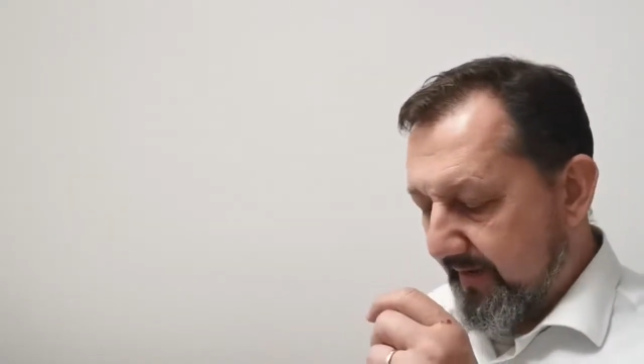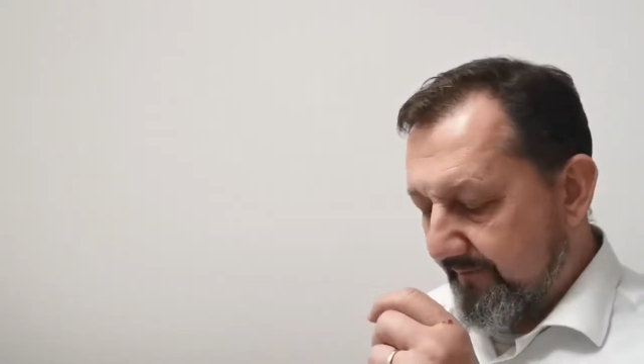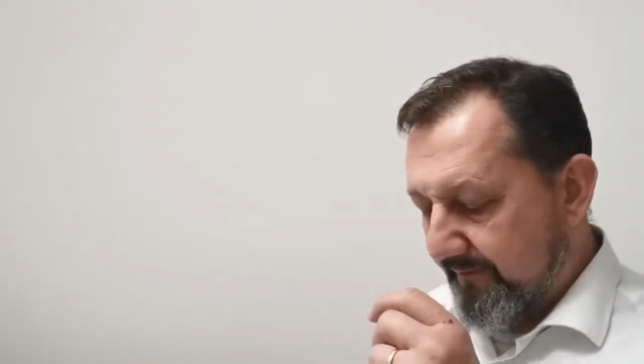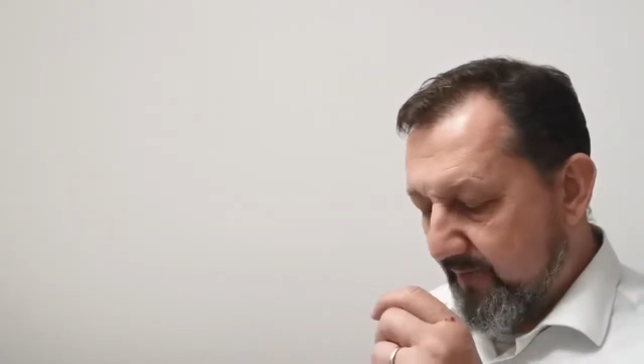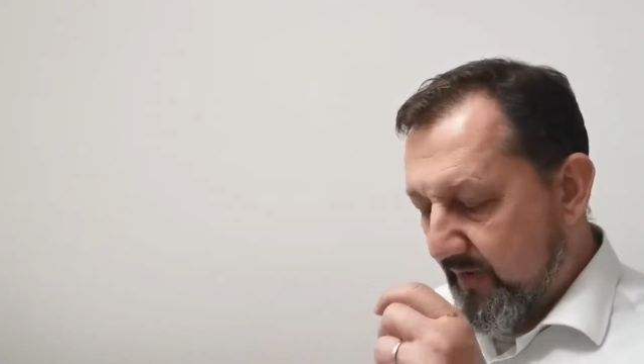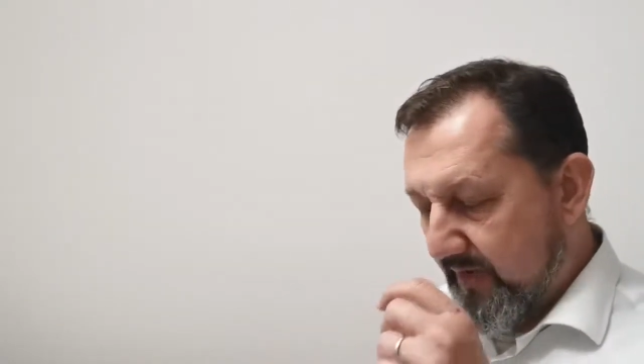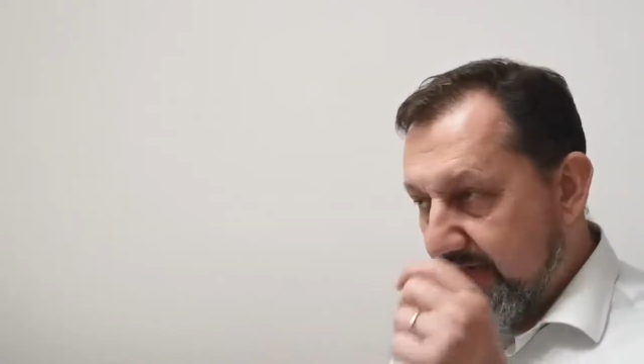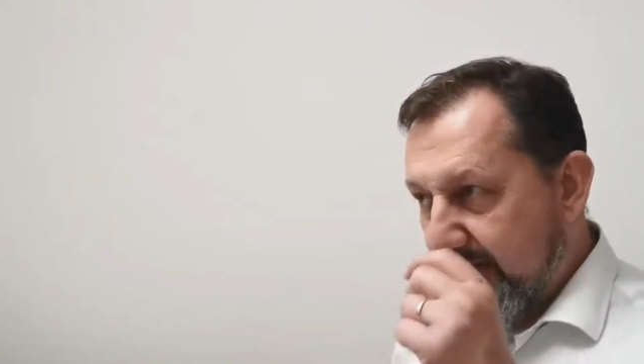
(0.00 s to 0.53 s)

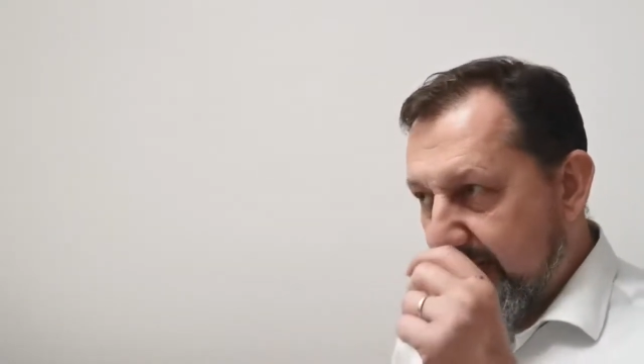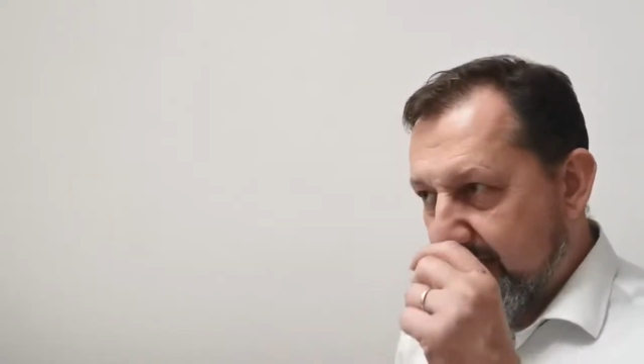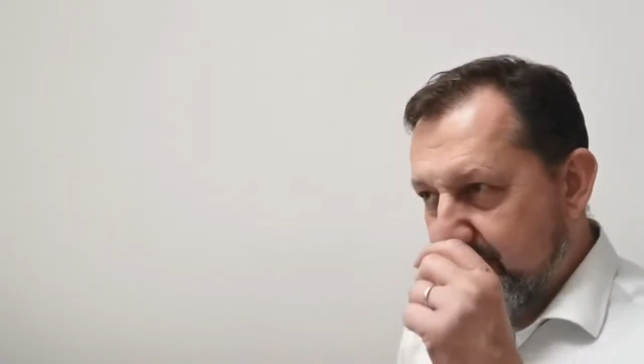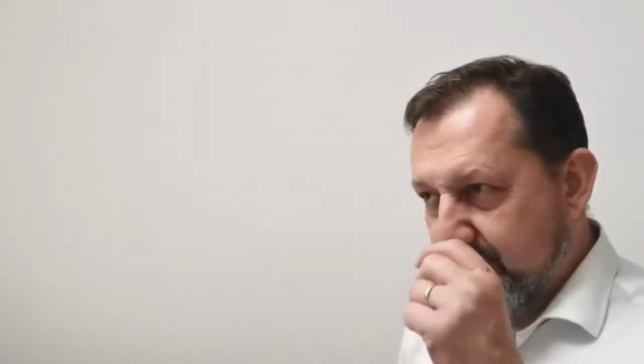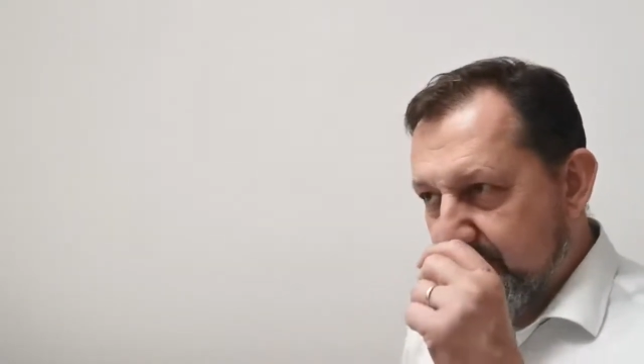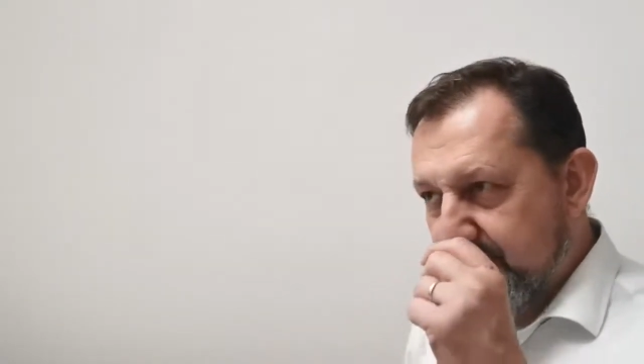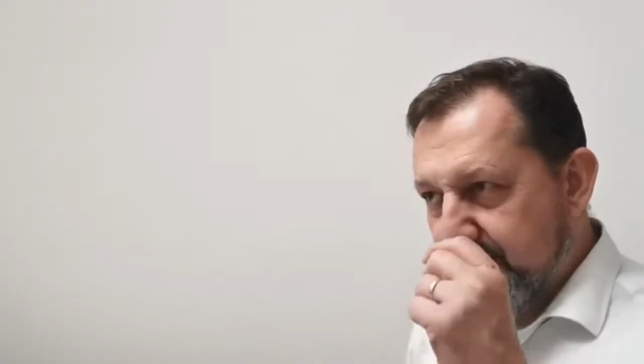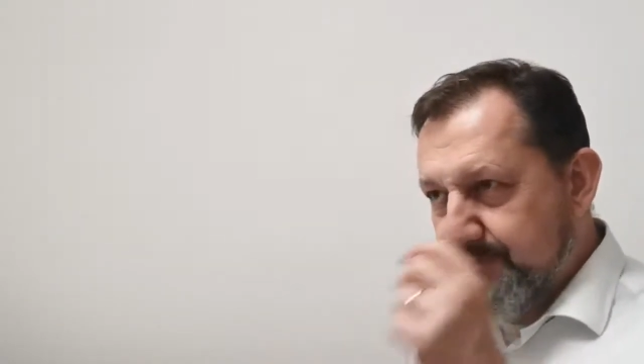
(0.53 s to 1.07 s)
for he
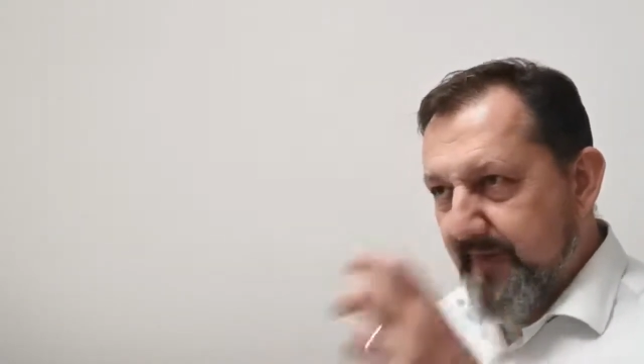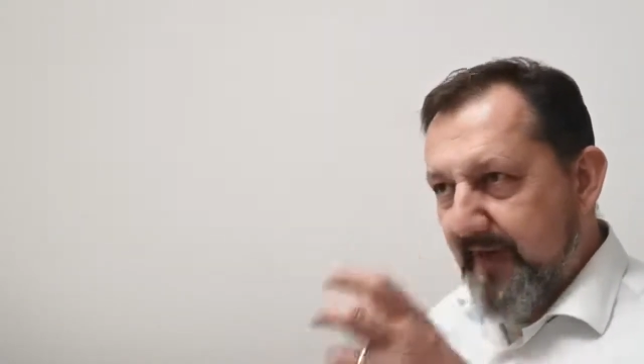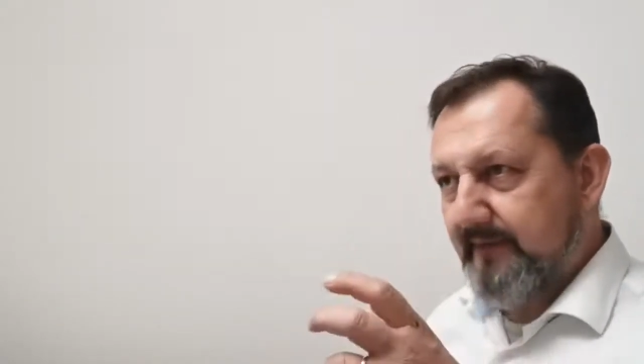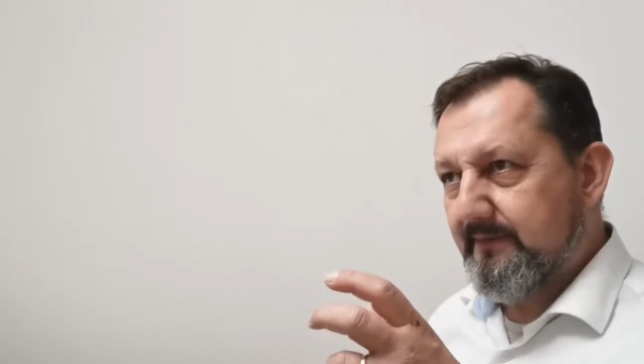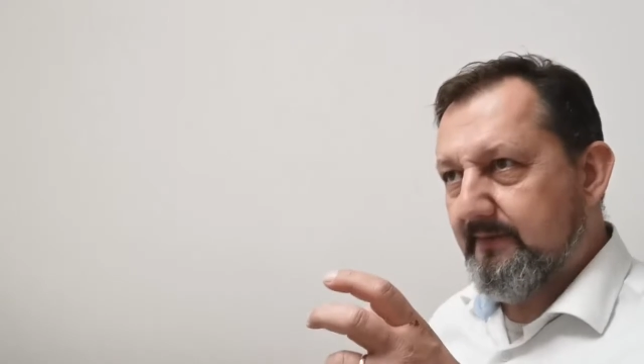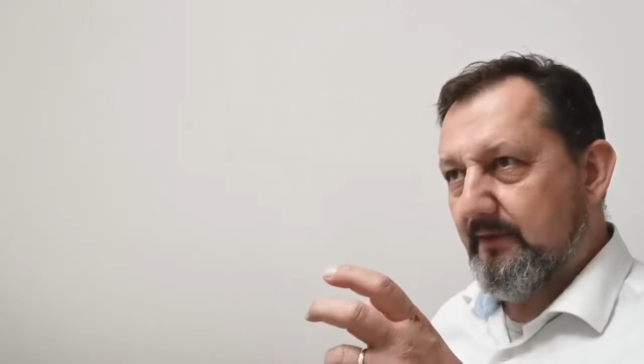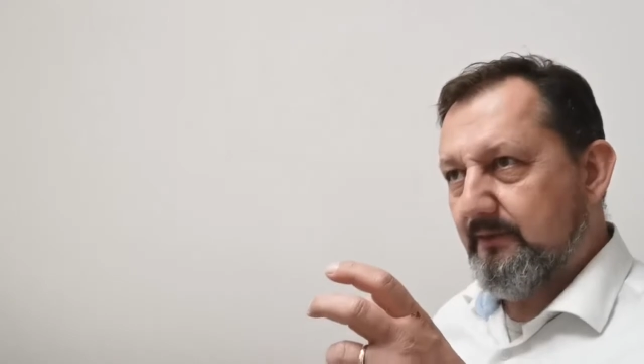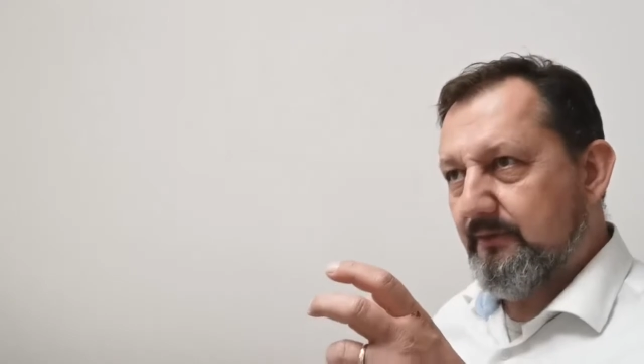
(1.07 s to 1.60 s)
had
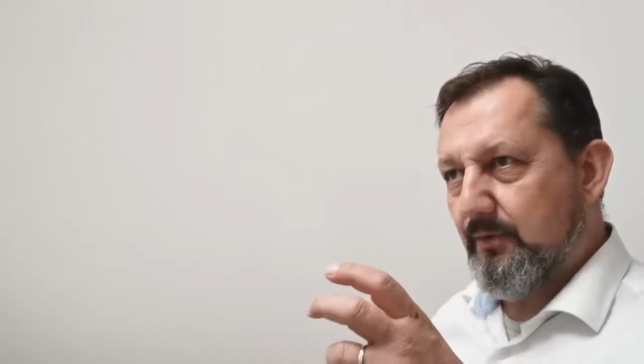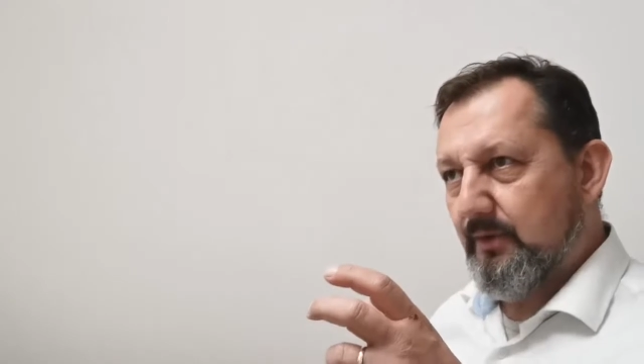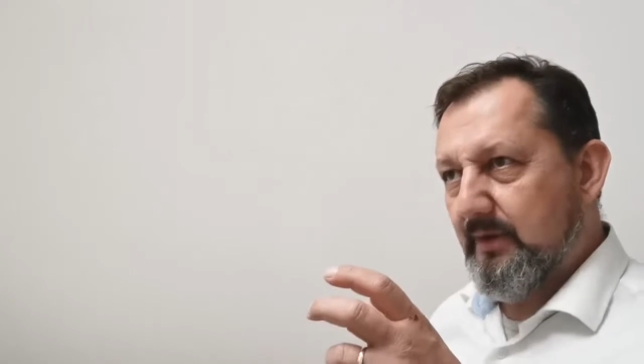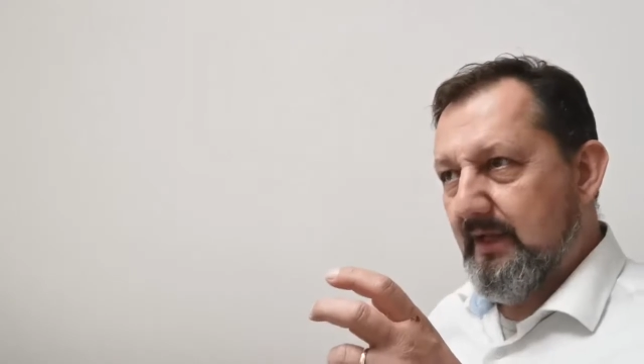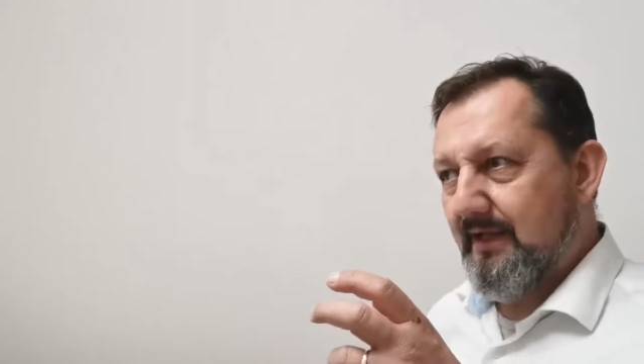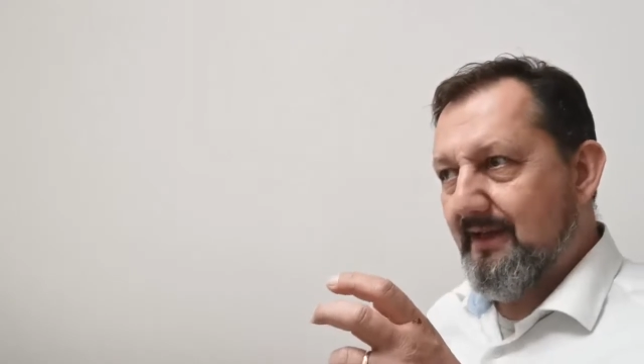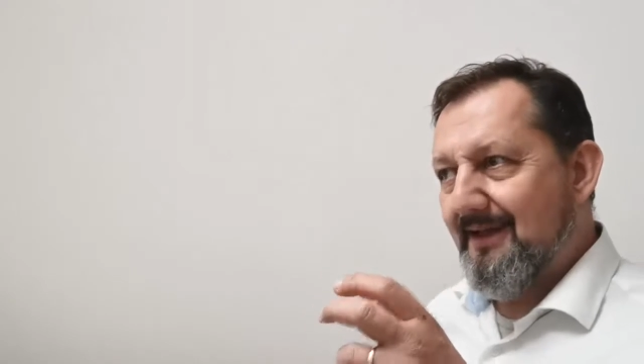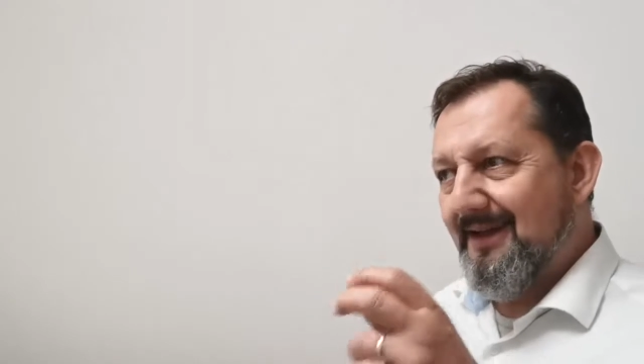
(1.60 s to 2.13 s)
respect unto
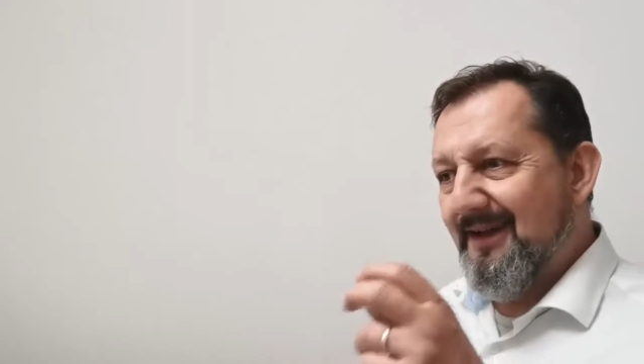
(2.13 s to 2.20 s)
the